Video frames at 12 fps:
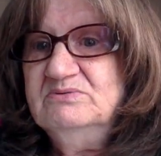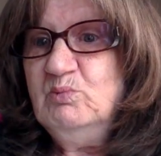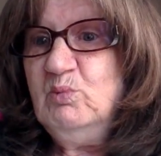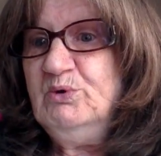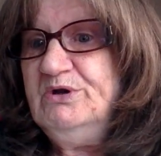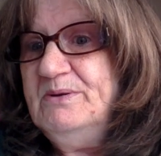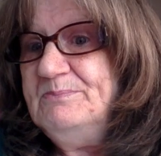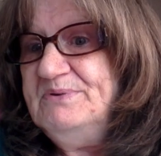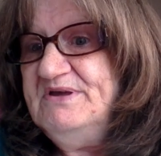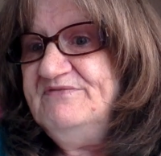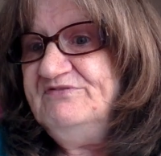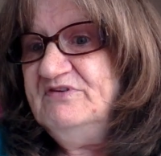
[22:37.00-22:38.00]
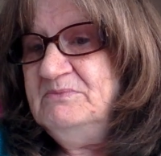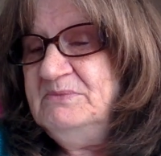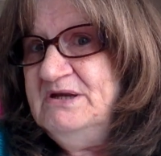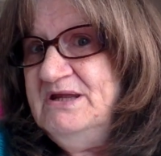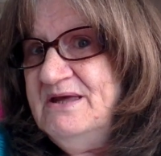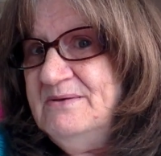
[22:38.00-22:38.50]
Would it be from
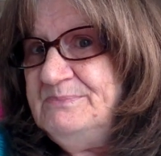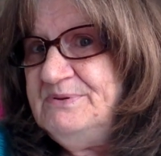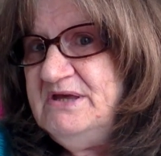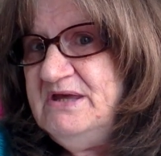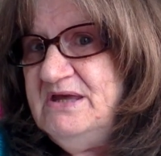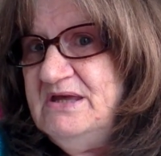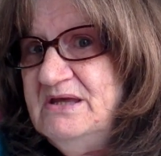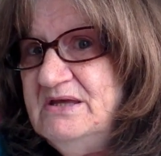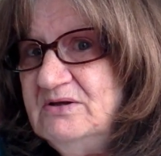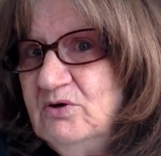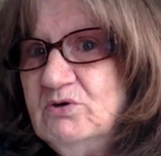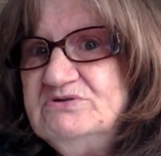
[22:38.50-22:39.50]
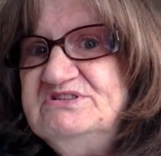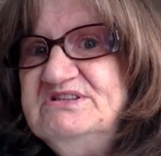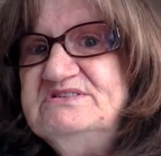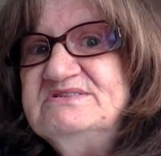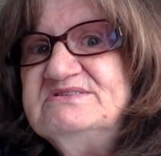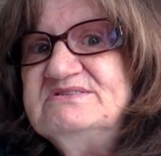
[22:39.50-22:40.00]
an EMP? Or
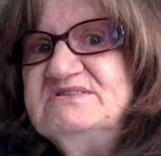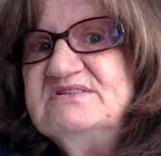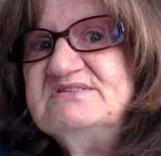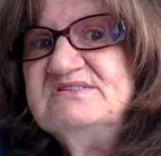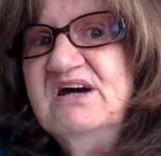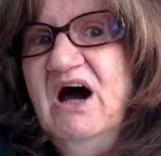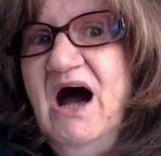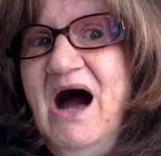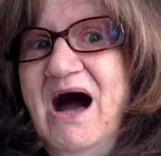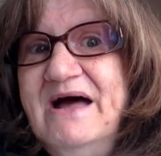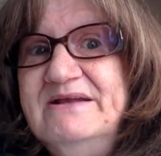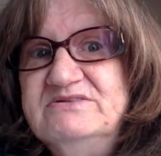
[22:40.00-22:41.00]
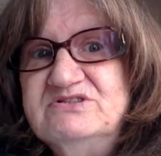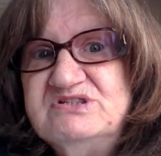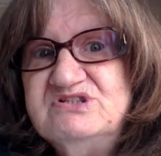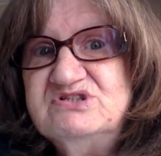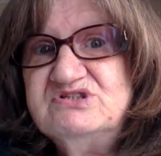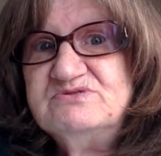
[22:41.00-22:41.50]
does, does God
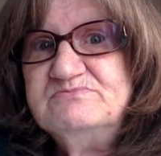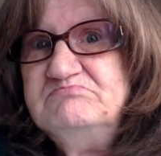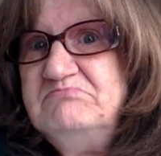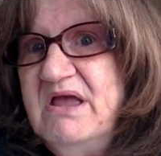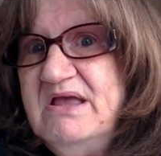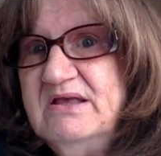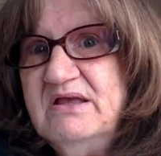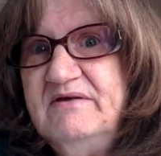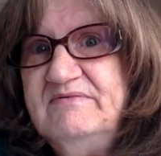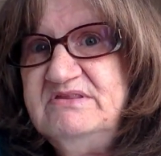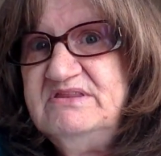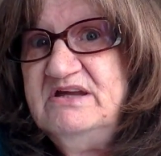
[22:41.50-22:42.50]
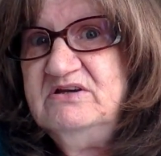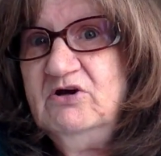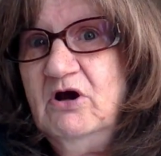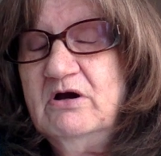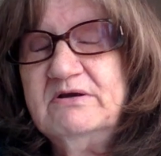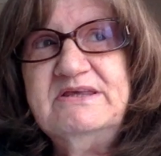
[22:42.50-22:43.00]
just make everything
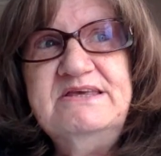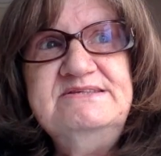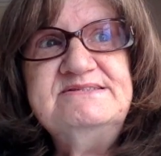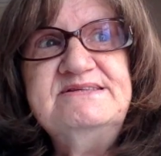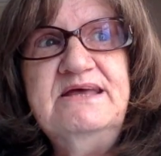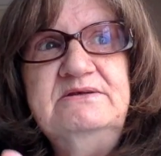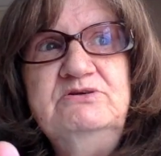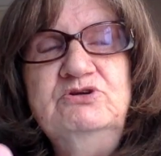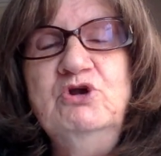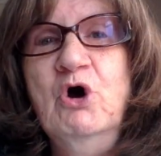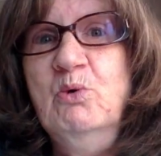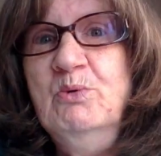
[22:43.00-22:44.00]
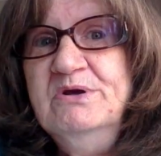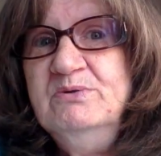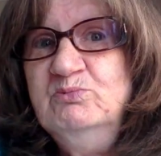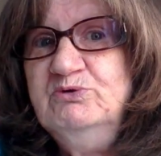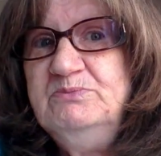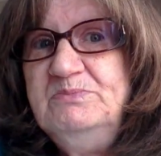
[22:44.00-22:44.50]
dark. He said no
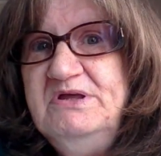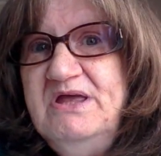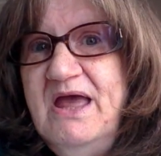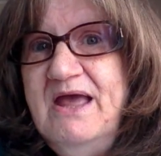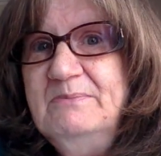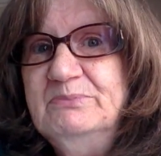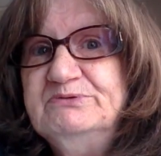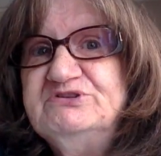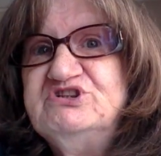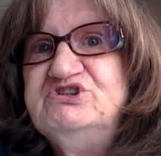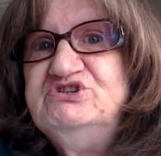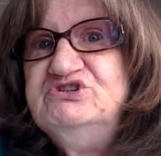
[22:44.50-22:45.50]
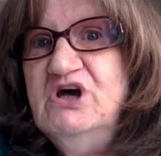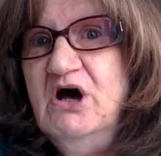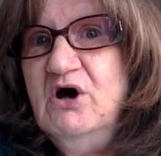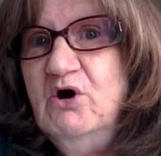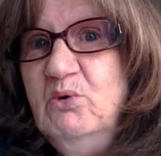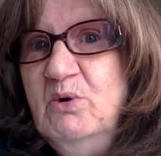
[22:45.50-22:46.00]
one would be able to
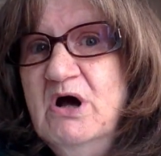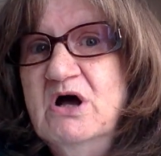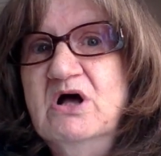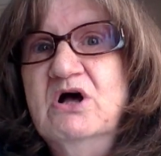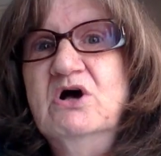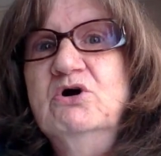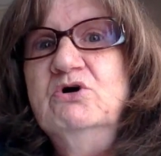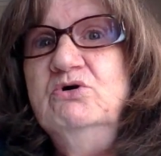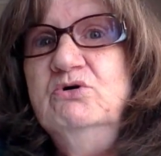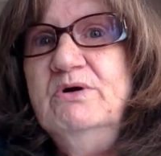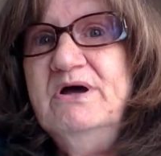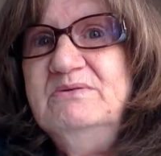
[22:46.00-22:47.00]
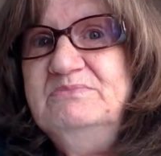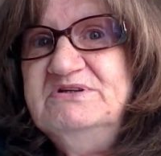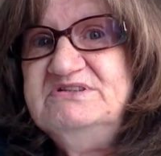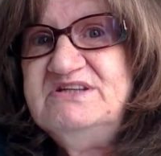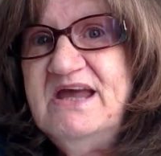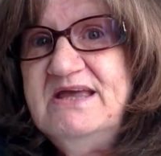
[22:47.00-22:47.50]
know who had
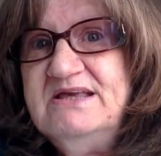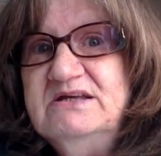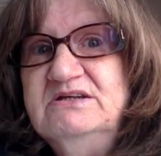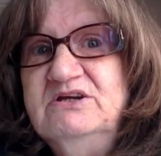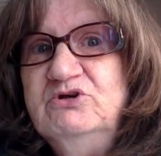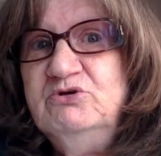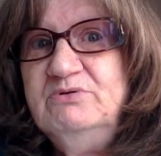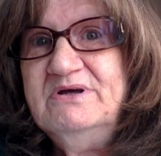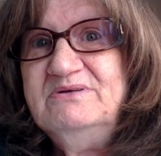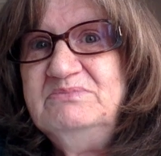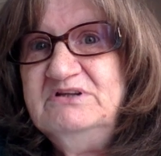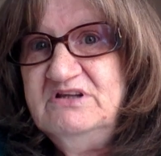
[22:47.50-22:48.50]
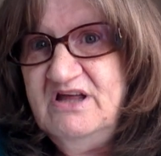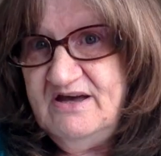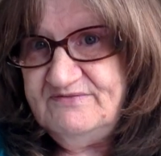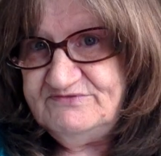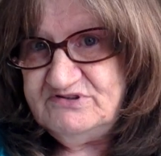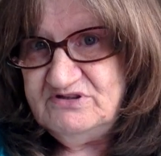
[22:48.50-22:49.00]
been taken and who had been
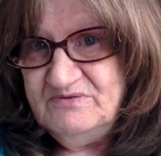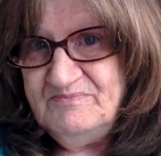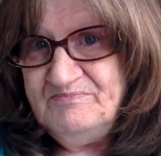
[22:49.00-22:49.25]
left.